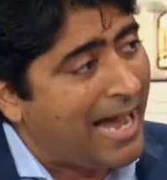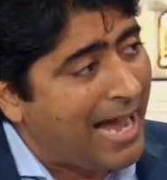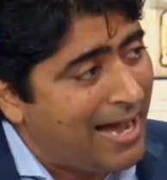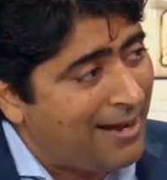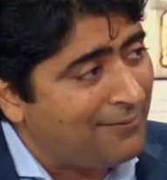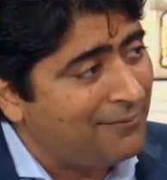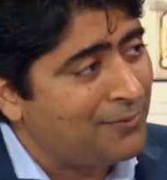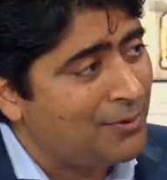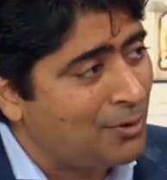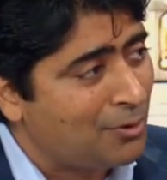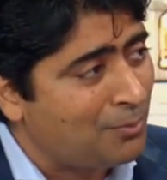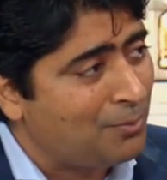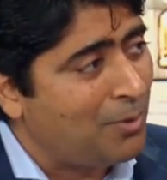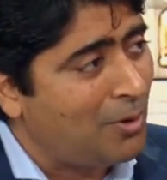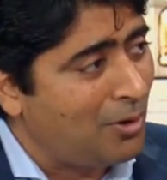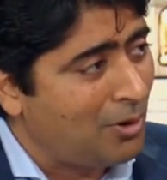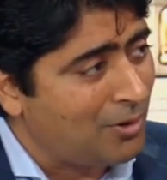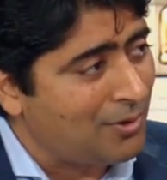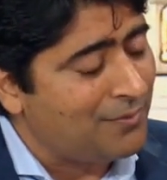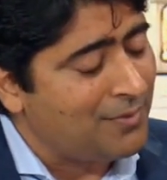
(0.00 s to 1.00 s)
after
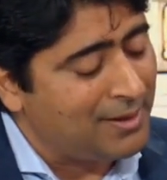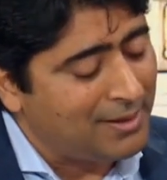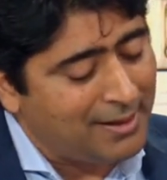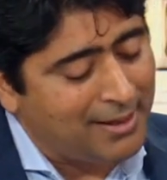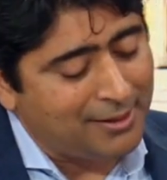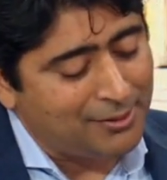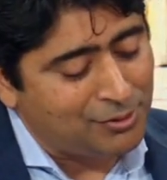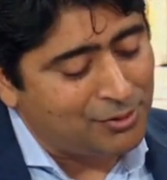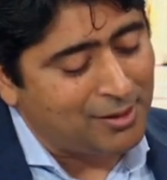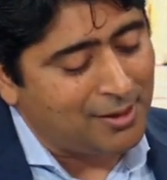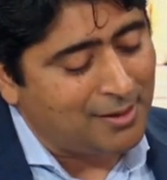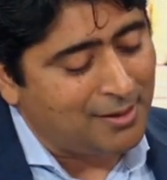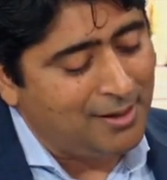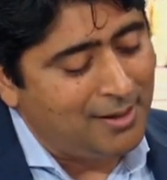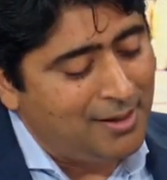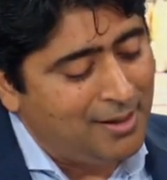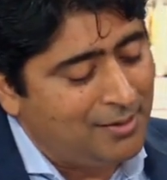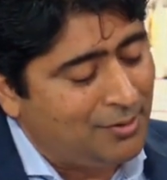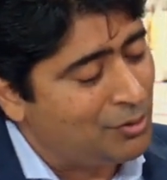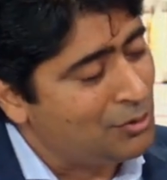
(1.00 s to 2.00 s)
part of the election,
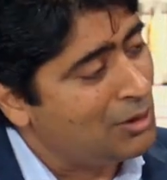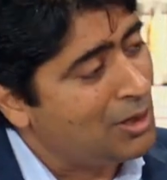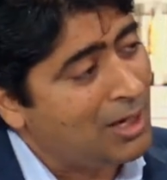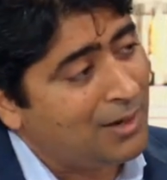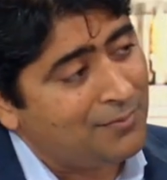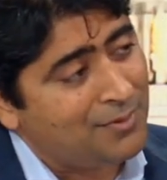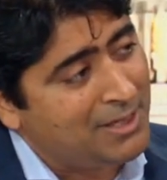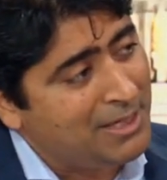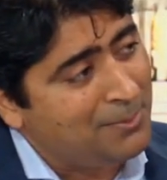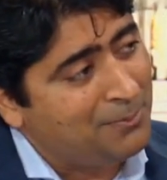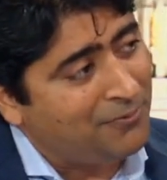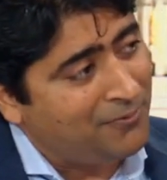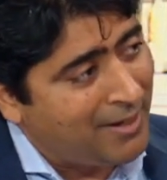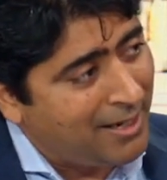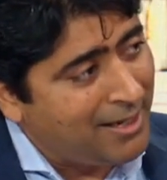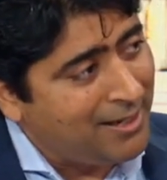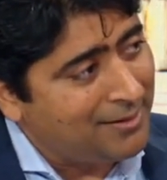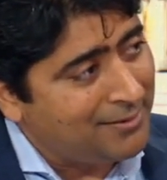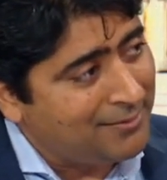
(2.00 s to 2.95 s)
there's a lot of deep fake